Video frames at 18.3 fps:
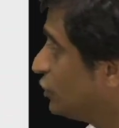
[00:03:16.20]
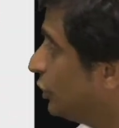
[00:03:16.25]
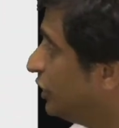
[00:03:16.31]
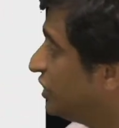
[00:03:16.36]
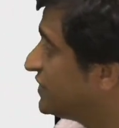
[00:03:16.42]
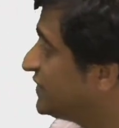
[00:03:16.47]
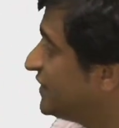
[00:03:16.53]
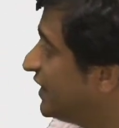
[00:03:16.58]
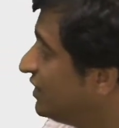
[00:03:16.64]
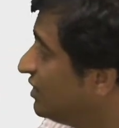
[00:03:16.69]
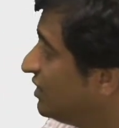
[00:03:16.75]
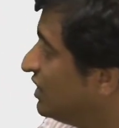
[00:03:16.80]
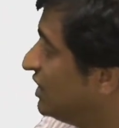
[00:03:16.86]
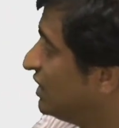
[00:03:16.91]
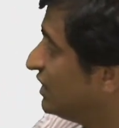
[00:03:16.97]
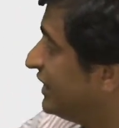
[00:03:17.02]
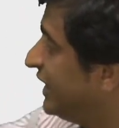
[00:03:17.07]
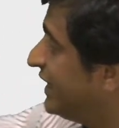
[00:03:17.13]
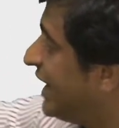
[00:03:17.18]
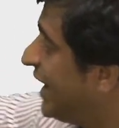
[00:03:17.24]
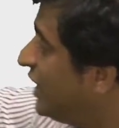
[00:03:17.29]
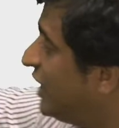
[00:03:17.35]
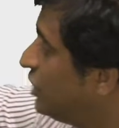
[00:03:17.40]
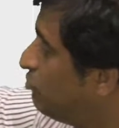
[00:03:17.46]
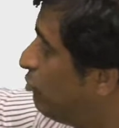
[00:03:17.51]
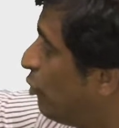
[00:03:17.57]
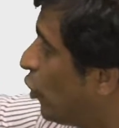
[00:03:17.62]
So it is said that
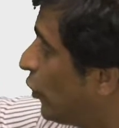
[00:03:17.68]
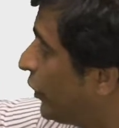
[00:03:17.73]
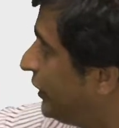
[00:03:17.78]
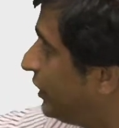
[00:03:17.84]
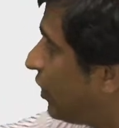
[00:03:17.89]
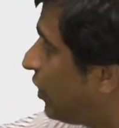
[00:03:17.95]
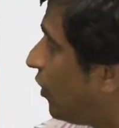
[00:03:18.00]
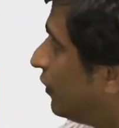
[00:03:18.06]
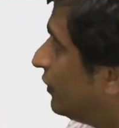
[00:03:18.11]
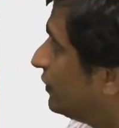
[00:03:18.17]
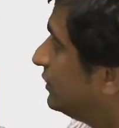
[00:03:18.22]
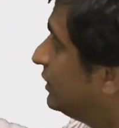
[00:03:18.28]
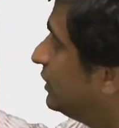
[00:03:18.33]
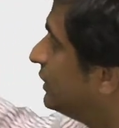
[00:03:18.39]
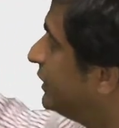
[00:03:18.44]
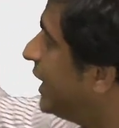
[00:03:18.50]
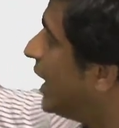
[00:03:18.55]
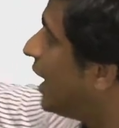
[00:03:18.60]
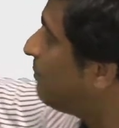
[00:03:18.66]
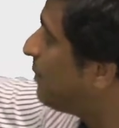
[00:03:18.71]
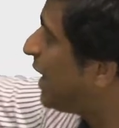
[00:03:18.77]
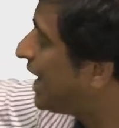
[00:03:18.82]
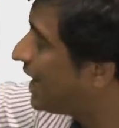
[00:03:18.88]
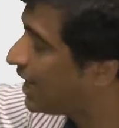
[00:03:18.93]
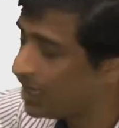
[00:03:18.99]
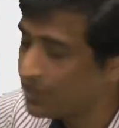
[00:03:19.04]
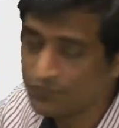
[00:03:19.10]
any point on the
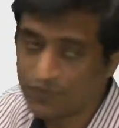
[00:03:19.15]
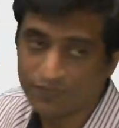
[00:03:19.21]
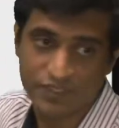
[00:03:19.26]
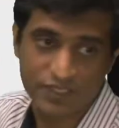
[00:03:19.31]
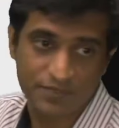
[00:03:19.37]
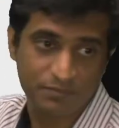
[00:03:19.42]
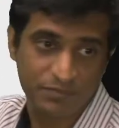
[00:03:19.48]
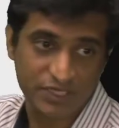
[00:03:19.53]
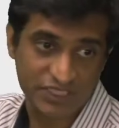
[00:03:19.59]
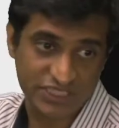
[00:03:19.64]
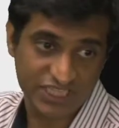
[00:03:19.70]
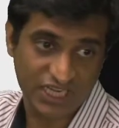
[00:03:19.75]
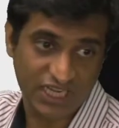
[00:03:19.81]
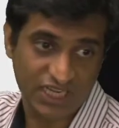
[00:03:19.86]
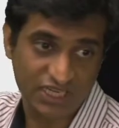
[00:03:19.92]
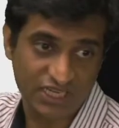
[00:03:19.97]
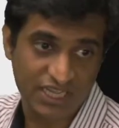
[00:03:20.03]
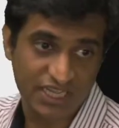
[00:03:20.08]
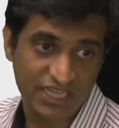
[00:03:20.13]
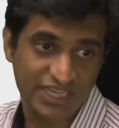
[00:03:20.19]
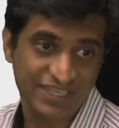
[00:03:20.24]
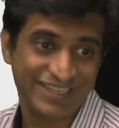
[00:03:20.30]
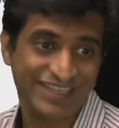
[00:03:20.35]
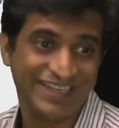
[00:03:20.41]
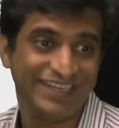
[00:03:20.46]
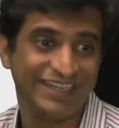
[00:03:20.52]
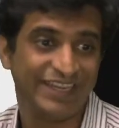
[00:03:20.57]
upper half of the Smith chart
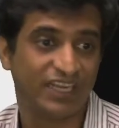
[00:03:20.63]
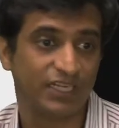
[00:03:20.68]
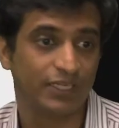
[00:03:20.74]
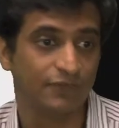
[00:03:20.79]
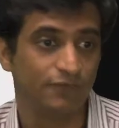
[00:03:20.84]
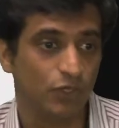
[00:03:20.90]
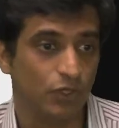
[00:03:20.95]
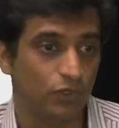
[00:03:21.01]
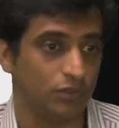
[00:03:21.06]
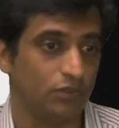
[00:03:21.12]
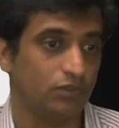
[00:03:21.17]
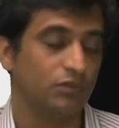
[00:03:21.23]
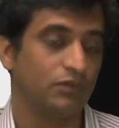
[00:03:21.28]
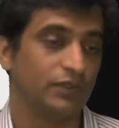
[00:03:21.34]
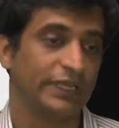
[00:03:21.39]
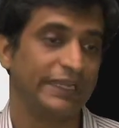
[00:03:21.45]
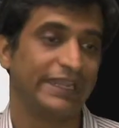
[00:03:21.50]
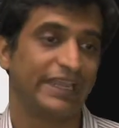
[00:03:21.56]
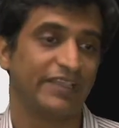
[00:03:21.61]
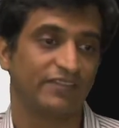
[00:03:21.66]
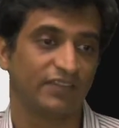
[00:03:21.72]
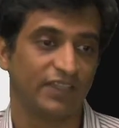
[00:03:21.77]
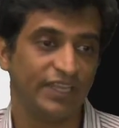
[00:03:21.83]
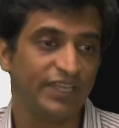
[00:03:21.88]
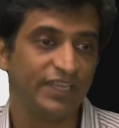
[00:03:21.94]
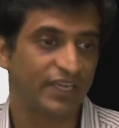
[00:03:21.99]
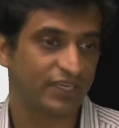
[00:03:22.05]
is an inductive load. It
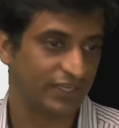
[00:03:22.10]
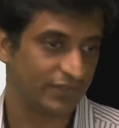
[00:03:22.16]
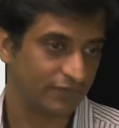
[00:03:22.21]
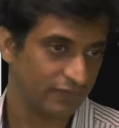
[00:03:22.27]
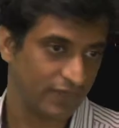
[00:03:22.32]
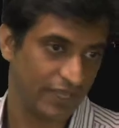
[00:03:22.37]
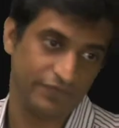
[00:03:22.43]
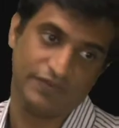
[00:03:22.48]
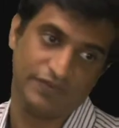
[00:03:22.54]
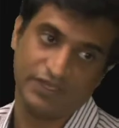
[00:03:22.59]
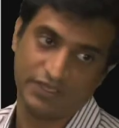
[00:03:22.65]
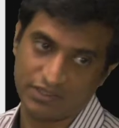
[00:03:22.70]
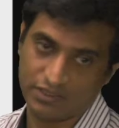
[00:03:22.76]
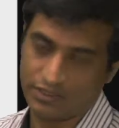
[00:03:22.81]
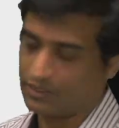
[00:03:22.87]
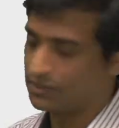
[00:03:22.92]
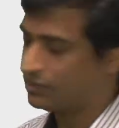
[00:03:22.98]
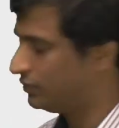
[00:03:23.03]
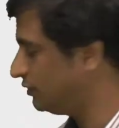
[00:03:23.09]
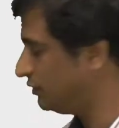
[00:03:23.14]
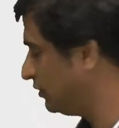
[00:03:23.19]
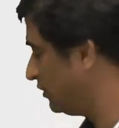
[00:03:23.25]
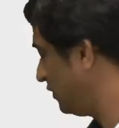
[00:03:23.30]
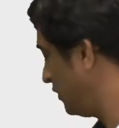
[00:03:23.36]
has inductive effect in it.